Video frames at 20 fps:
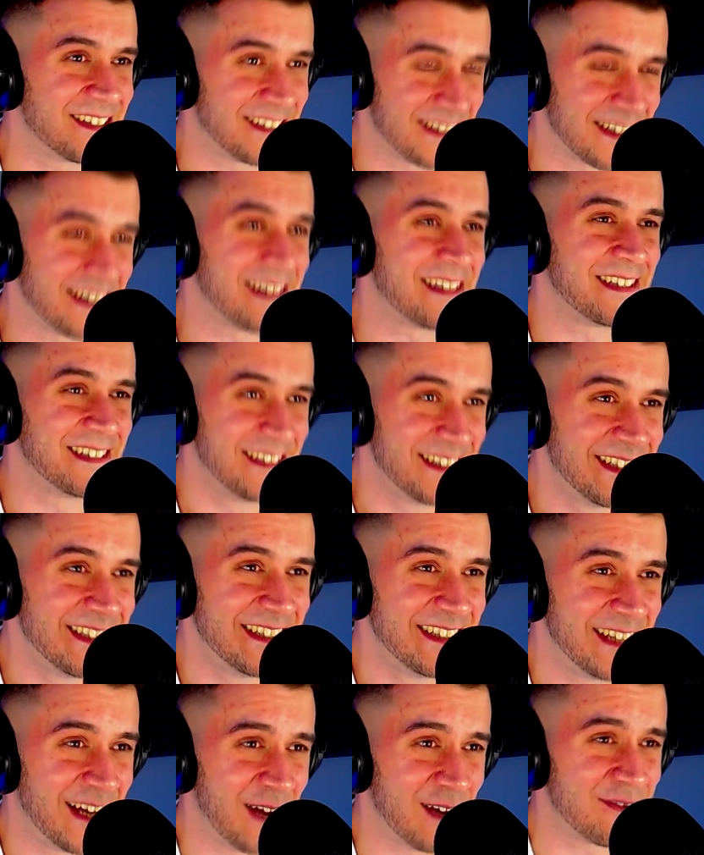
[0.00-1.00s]
Yeah.
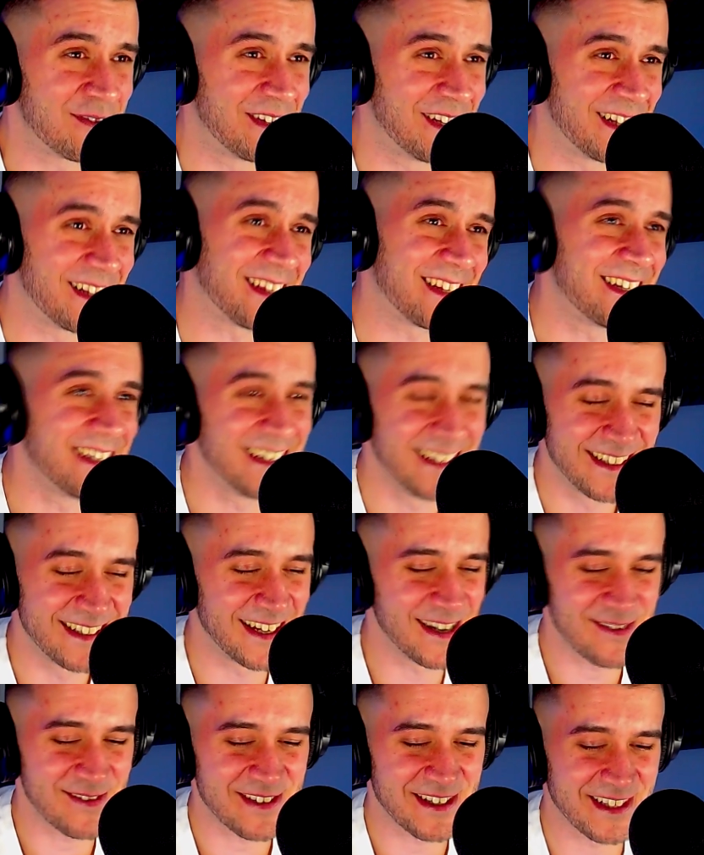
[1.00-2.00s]
Definitely.
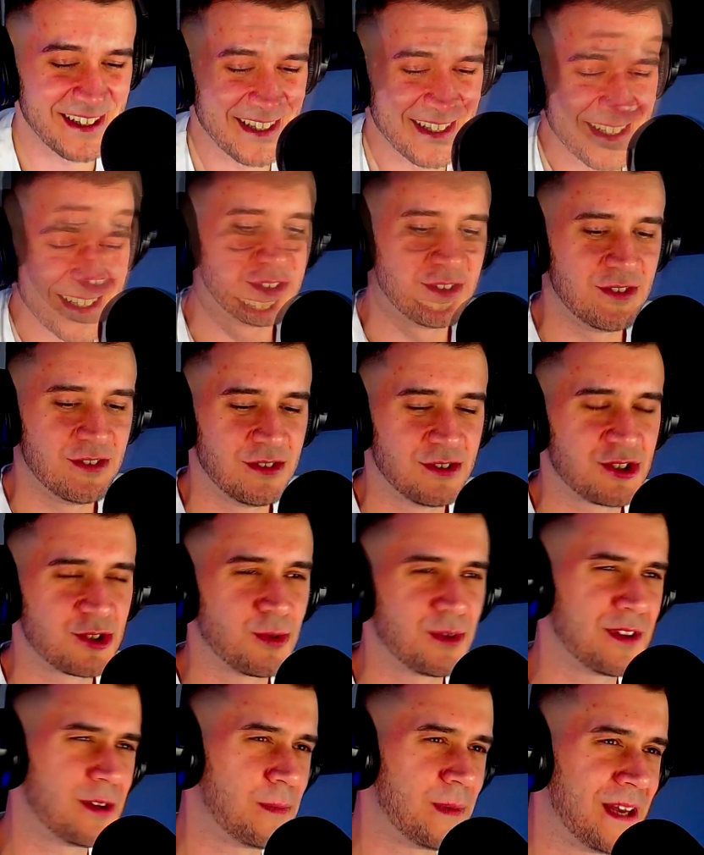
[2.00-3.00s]
So
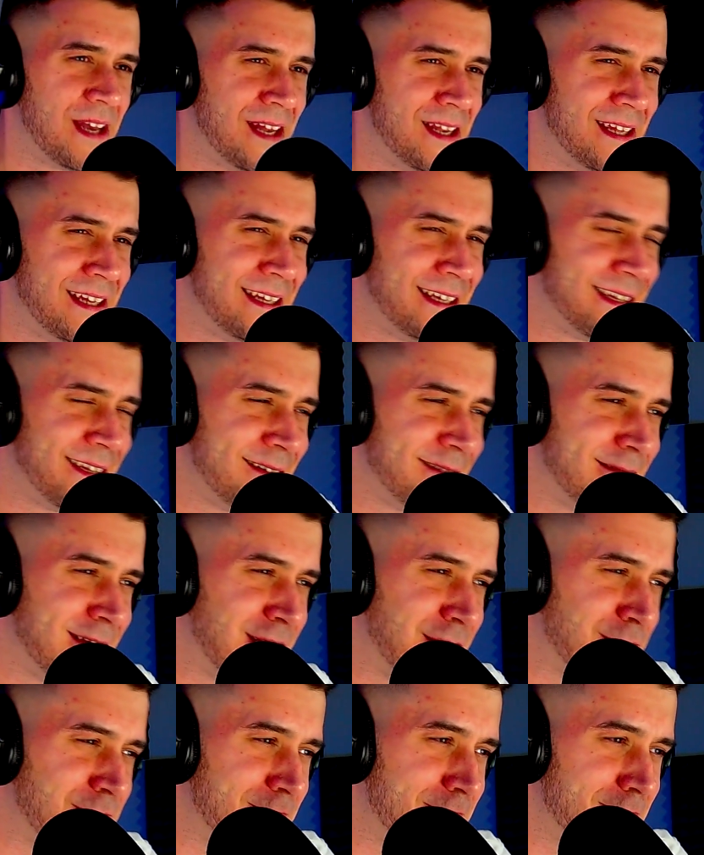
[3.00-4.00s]
would there be any
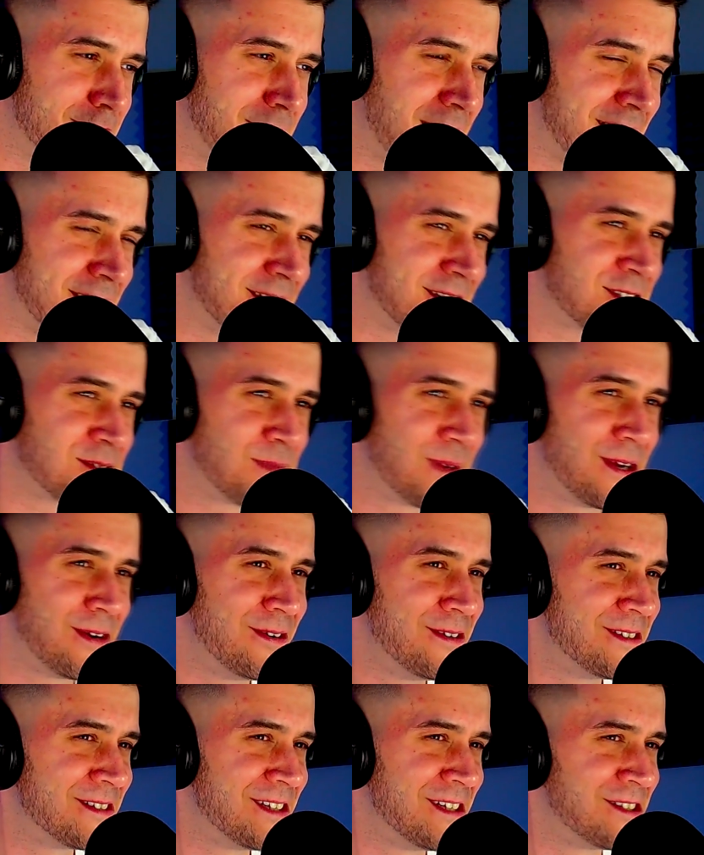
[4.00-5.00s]
little mad
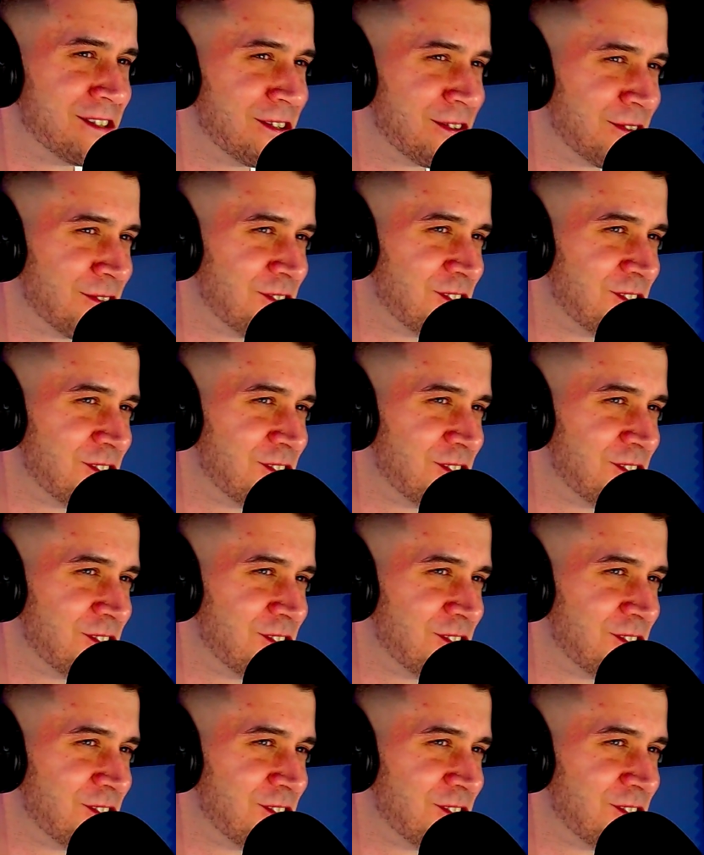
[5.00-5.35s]
experiences you could